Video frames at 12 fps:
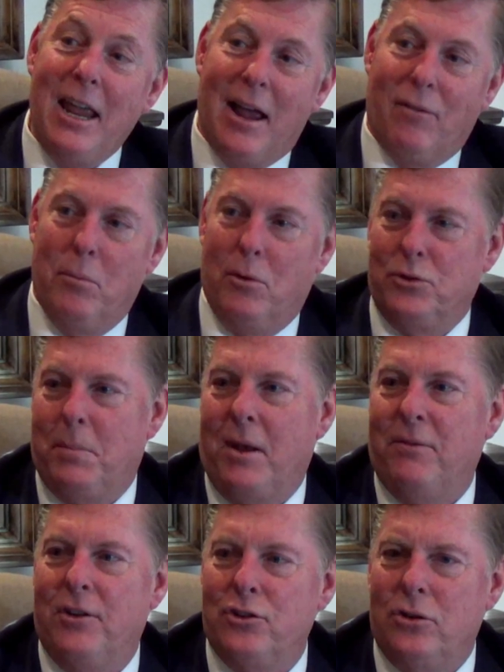government was
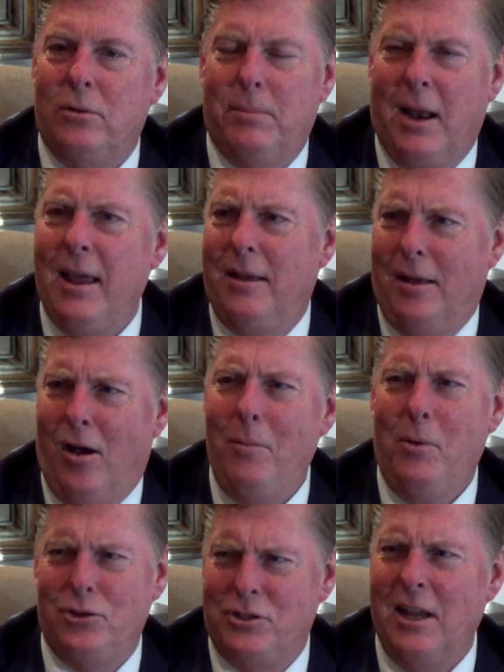beneficial, but I
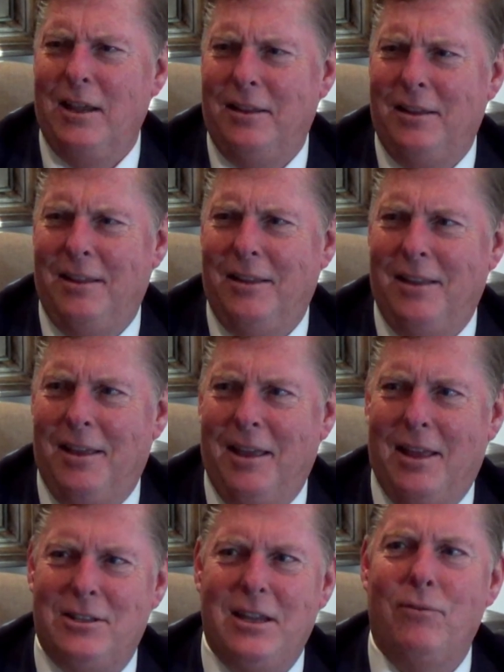almost think
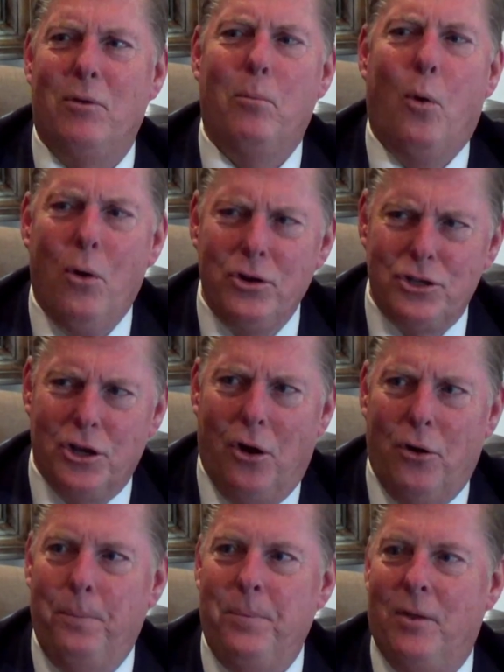it's even more
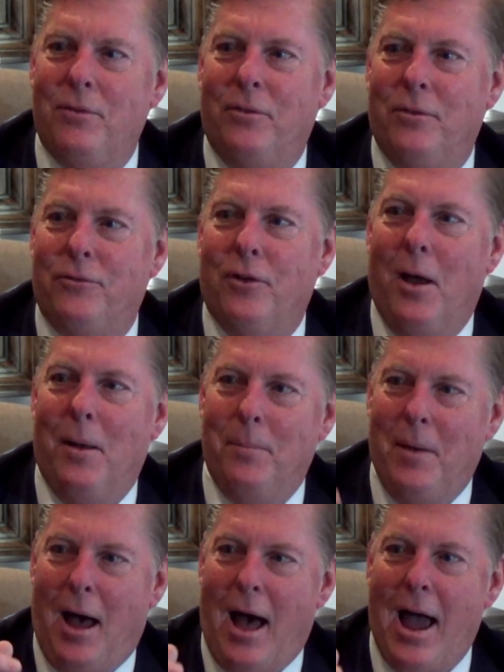so
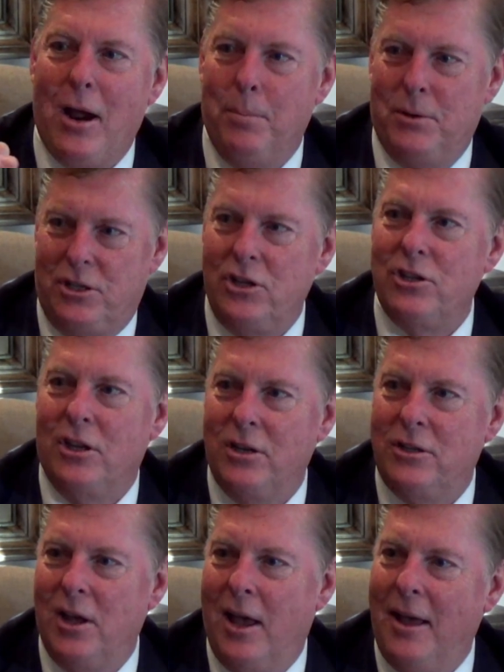from a higher
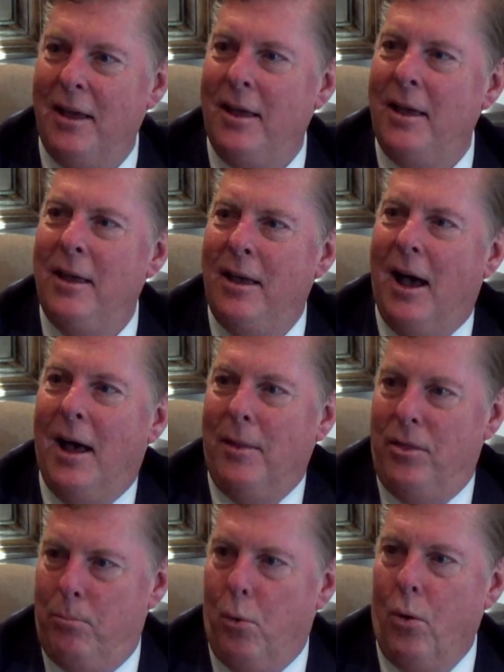position to
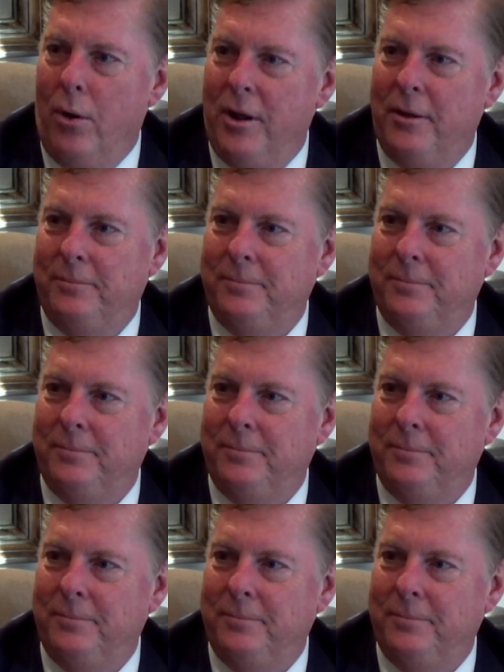the board.